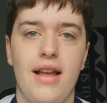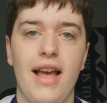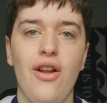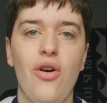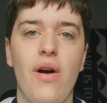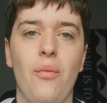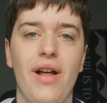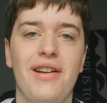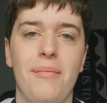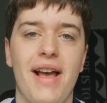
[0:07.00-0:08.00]
Hello and
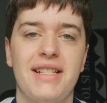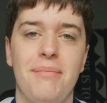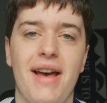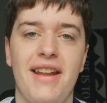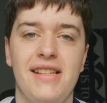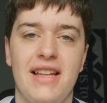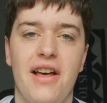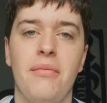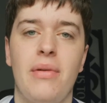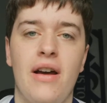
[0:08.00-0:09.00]
welcome back to Matt Hayes
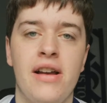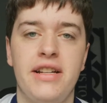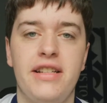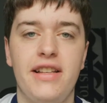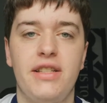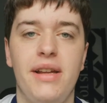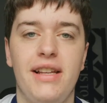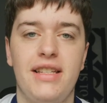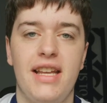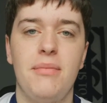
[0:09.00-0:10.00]
Tottenham blog and to this
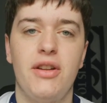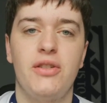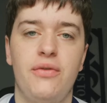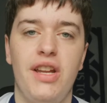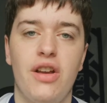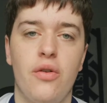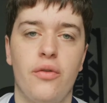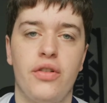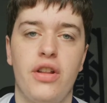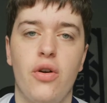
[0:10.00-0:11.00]
week's team news video
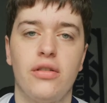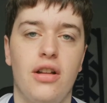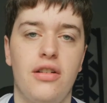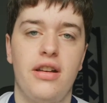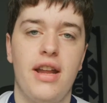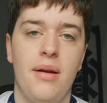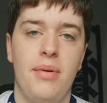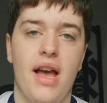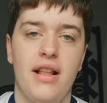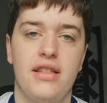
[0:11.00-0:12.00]
for the North London
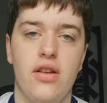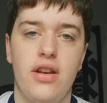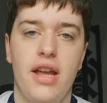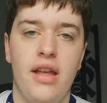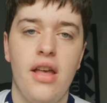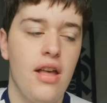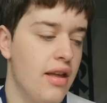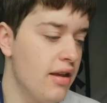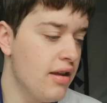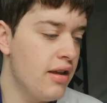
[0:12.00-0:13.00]
Derby on Sunday.
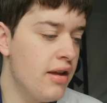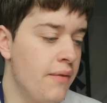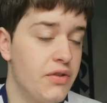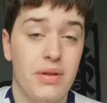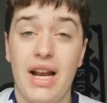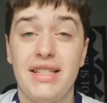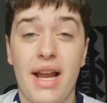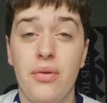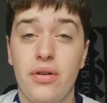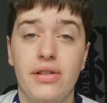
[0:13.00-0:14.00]
So in the last
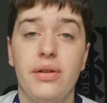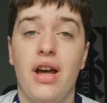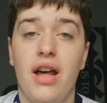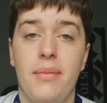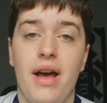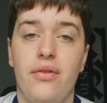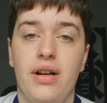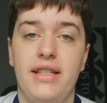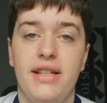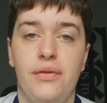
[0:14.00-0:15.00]
hour or so, Tottenham have
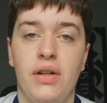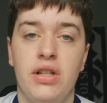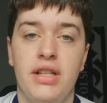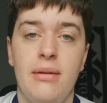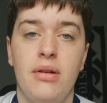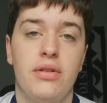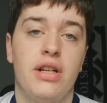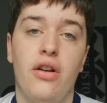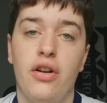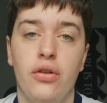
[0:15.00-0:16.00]
released their official team news
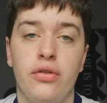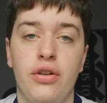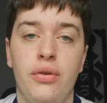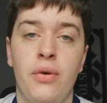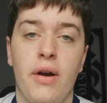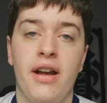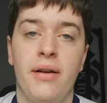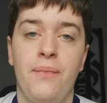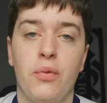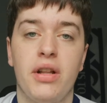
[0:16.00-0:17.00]
and I'm going to go through
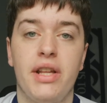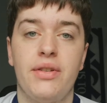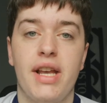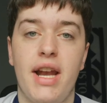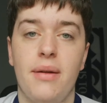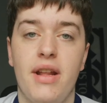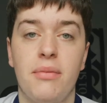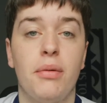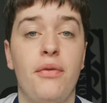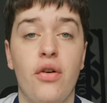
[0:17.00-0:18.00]
what they've said in a
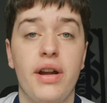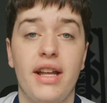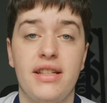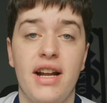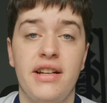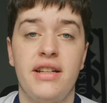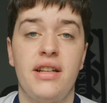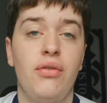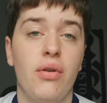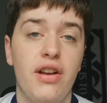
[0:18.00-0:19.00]
minute. But before I get
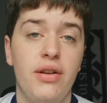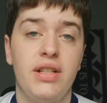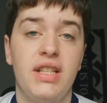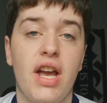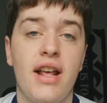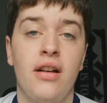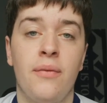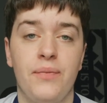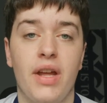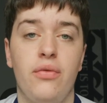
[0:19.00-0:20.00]
started, if you are new to the
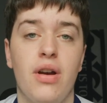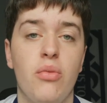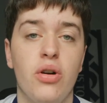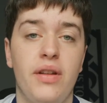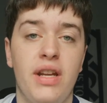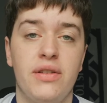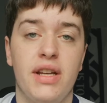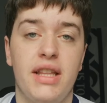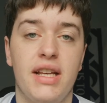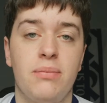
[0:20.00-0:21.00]
channel and if you want more videos
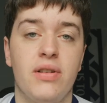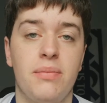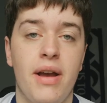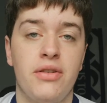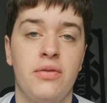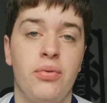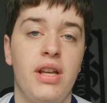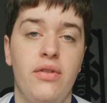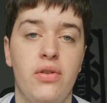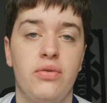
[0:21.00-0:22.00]
like this, plus match
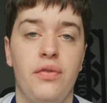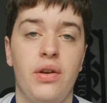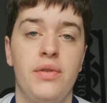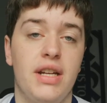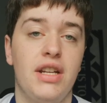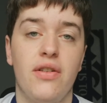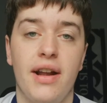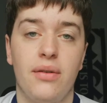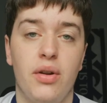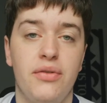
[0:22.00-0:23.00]
previews, reviews and
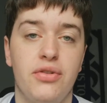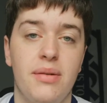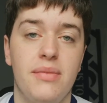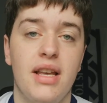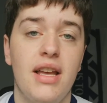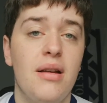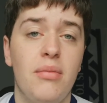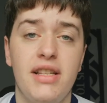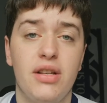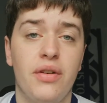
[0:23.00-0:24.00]
interactive live streams,
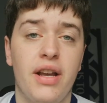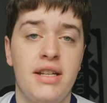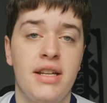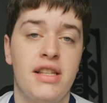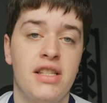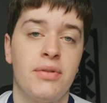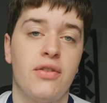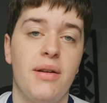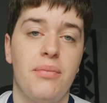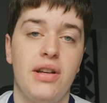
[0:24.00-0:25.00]
please don't forget to hit the
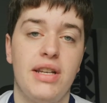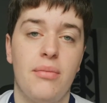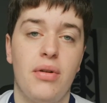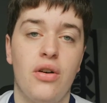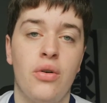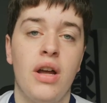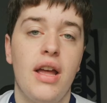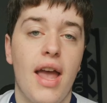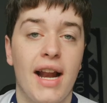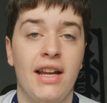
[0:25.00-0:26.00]
subscribe button down below
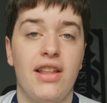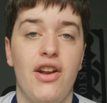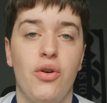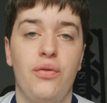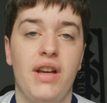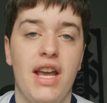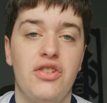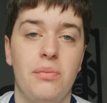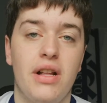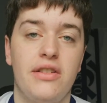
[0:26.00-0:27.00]
and click that
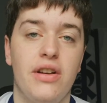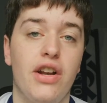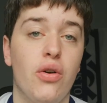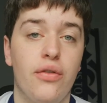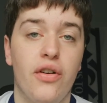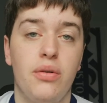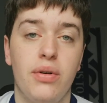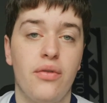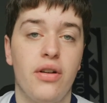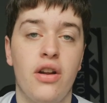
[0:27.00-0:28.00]
notification bell so you get notified
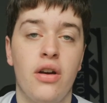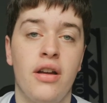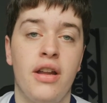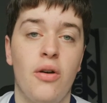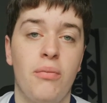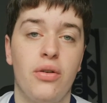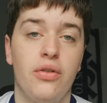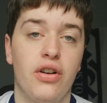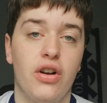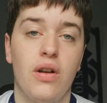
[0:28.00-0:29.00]
whenever I
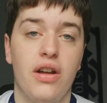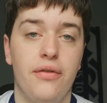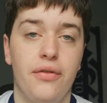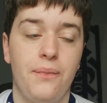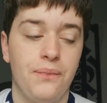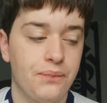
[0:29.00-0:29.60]
upload or go live.